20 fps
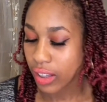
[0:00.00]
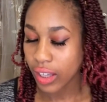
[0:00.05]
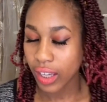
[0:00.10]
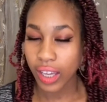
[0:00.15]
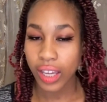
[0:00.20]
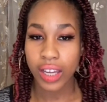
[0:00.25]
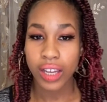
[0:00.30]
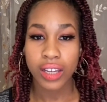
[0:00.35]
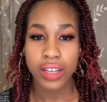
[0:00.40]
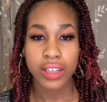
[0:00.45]

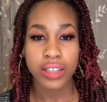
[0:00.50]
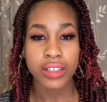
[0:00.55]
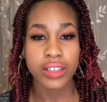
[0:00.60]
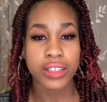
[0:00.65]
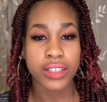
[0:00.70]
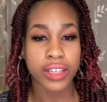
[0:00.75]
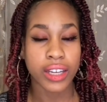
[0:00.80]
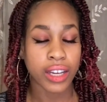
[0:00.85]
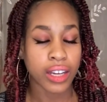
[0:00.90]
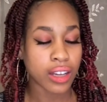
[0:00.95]
And
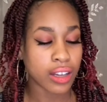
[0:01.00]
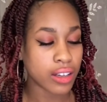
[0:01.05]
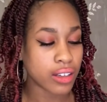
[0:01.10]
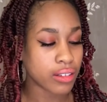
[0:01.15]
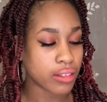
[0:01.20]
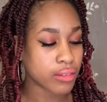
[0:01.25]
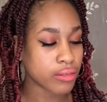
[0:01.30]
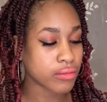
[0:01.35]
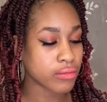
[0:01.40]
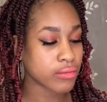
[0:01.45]

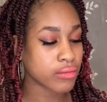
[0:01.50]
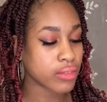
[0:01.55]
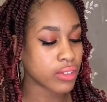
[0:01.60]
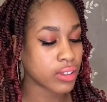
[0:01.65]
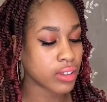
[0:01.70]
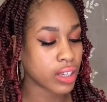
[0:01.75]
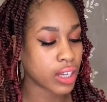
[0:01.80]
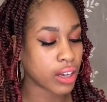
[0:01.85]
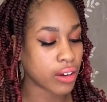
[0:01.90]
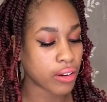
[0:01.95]
yeah,
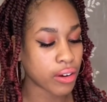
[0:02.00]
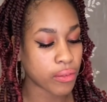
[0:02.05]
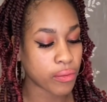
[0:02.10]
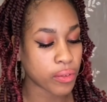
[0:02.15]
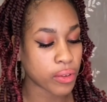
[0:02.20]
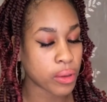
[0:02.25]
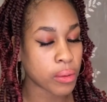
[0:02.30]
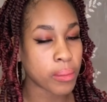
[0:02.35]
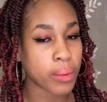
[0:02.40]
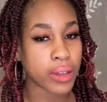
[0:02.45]
how did I
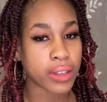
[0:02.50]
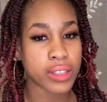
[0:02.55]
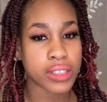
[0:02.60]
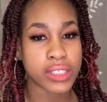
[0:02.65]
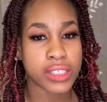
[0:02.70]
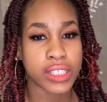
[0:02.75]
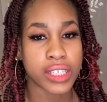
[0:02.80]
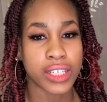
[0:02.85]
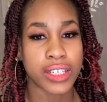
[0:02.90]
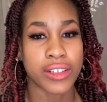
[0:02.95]
feel about this
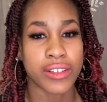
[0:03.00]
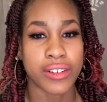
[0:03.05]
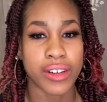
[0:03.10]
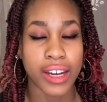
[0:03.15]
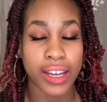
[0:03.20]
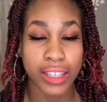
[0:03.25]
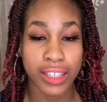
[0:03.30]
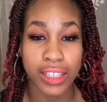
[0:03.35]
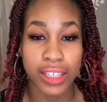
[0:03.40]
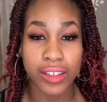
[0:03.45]
hair?
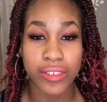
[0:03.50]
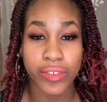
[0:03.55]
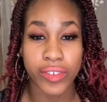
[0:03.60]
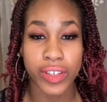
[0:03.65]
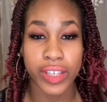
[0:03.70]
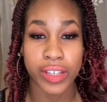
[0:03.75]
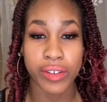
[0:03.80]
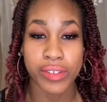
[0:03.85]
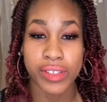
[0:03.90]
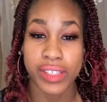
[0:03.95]
I love
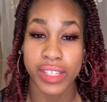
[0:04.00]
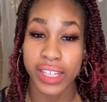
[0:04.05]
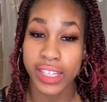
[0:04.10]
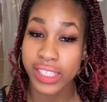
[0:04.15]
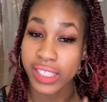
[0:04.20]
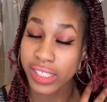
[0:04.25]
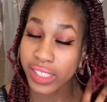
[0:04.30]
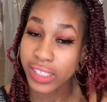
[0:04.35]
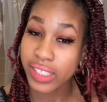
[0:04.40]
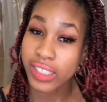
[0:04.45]
it. It was
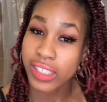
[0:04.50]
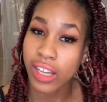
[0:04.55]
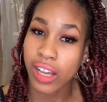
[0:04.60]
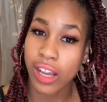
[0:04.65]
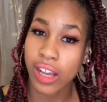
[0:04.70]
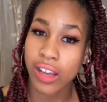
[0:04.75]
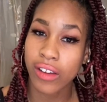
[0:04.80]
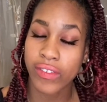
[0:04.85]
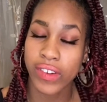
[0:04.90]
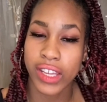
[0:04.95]
nice and
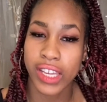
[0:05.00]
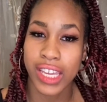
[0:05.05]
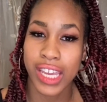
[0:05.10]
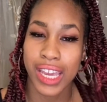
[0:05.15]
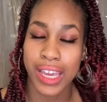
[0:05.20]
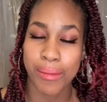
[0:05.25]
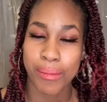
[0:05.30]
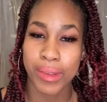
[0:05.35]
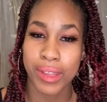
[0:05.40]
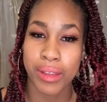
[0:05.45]
soft. It
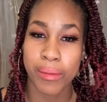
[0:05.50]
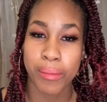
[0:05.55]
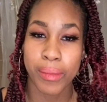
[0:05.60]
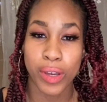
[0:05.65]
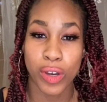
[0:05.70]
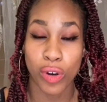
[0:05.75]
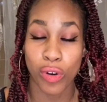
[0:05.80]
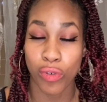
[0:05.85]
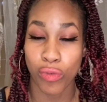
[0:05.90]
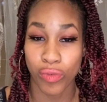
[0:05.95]
came in the
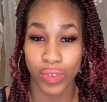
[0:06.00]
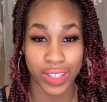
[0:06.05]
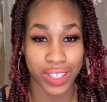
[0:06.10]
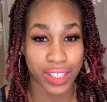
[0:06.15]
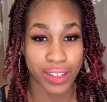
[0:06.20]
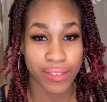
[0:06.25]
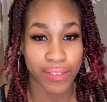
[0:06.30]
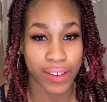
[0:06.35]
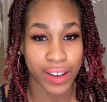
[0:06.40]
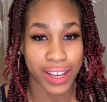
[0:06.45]
mail really
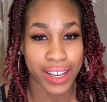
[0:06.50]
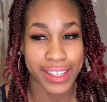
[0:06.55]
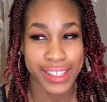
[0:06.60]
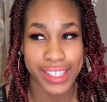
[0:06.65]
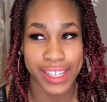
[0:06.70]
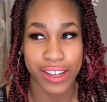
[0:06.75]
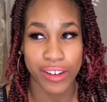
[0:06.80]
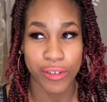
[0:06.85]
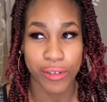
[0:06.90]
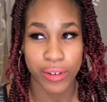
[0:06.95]
fast.
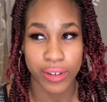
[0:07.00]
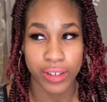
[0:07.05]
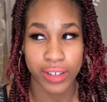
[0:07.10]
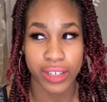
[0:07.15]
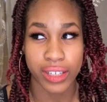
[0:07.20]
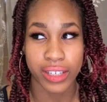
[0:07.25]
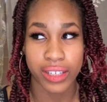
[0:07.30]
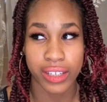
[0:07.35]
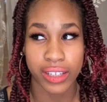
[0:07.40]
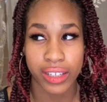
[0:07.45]
Like I ordered
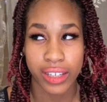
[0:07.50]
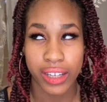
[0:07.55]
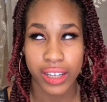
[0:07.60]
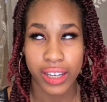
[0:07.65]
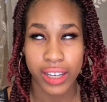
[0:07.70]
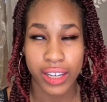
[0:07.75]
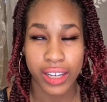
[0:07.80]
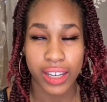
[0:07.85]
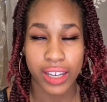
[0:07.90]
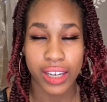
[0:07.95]
it
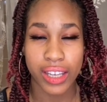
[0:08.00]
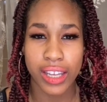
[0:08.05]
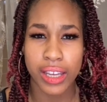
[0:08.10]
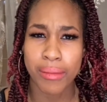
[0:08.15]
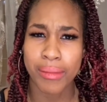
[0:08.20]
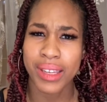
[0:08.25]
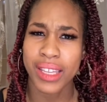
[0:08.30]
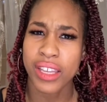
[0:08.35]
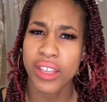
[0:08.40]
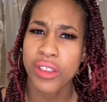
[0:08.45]
and it came in
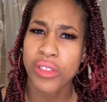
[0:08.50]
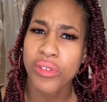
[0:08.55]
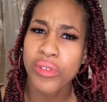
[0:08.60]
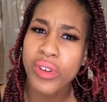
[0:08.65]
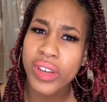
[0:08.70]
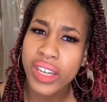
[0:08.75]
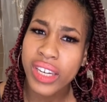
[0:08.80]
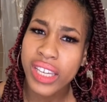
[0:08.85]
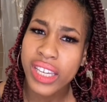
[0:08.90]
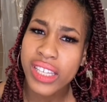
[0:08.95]
like 3
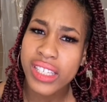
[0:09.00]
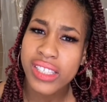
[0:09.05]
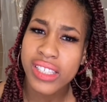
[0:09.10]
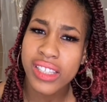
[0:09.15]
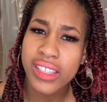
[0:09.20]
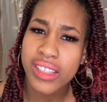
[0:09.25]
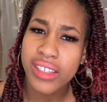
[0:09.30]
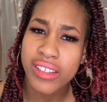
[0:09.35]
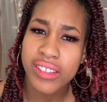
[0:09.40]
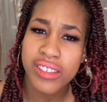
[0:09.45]
days, I
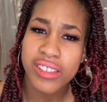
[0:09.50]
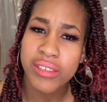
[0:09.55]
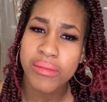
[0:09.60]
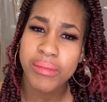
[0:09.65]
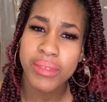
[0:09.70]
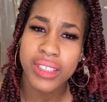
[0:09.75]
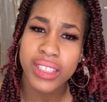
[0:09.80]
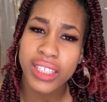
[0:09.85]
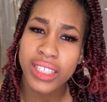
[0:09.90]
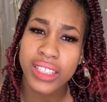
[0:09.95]
think, or
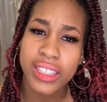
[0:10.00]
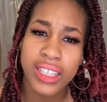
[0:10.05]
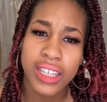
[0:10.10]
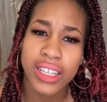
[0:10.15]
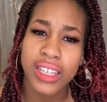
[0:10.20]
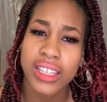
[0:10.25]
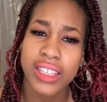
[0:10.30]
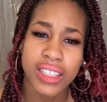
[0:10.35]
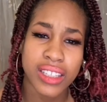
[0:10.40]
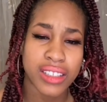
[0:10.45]
something like
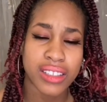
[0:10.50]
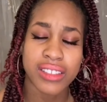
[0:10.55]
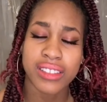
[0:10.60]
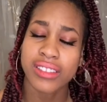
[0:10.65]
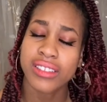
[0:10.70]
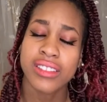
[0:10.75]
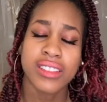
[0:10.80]
that. Like it